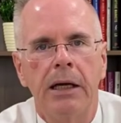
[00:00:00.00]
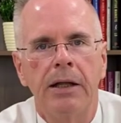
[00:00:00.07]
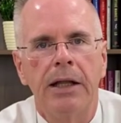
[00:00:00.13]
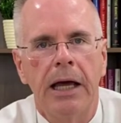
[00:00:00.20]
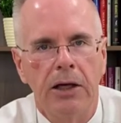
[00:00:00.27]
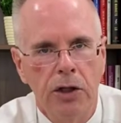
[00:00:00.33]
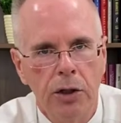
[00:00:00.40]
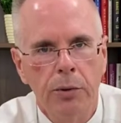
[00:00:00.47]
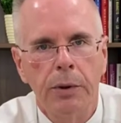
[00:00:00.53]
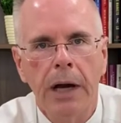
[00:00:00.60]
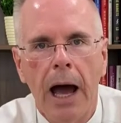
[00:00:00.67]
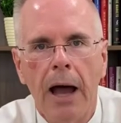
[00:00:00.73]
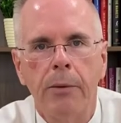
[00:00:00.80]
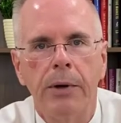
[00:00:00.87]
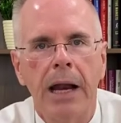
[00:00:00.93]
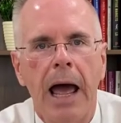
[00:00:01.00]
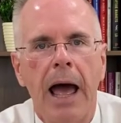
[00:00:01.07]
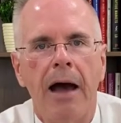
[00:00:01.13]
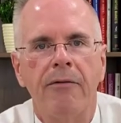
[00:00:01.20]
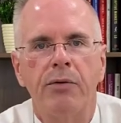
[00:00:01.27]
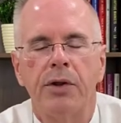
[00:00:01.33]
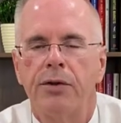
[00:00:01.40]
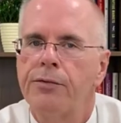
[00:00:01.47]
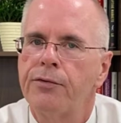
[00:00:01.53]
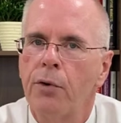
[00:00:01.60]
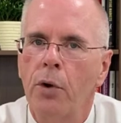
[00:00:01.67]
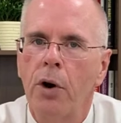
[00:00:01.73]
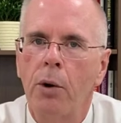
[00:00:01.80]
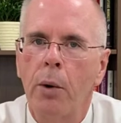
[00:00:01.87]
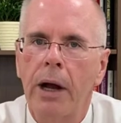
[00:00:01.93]
that you and I would have with a
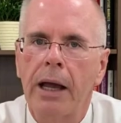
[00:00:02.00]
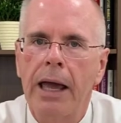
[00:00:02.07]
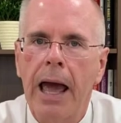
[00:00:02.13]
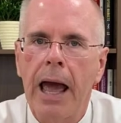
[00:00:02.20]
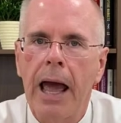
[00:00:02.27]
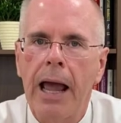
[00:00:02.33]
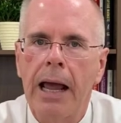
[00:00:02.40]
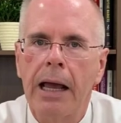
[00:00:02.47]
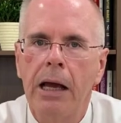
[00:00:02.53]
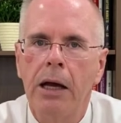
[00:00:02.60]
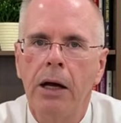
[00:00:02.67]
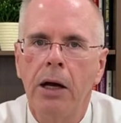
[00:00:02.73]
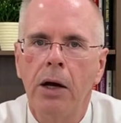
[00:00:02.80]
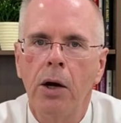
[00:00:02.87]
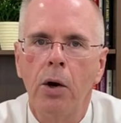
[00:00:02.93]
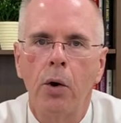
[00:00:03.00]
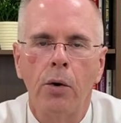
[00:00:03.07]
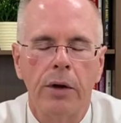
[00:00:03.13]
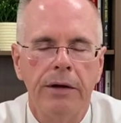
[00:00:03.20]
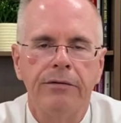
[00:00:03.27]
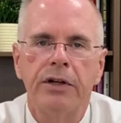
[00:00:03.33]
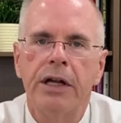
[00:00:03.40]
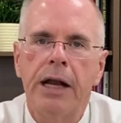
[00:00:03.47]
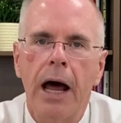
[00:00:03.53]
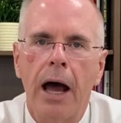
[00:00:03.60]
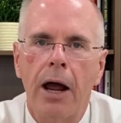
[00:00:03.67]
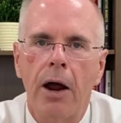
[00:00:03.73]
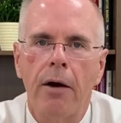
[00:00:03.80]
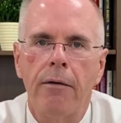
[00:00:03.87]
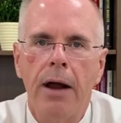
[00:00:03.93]
401k or even an
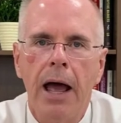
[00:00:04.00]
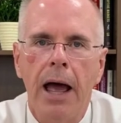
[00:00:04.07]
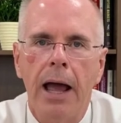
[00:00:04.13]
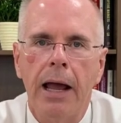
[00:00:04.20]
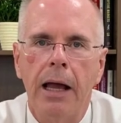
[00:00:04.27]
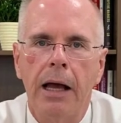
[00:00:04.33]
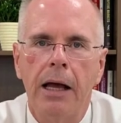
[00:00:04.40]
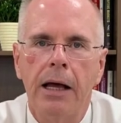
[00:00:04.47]
IRA.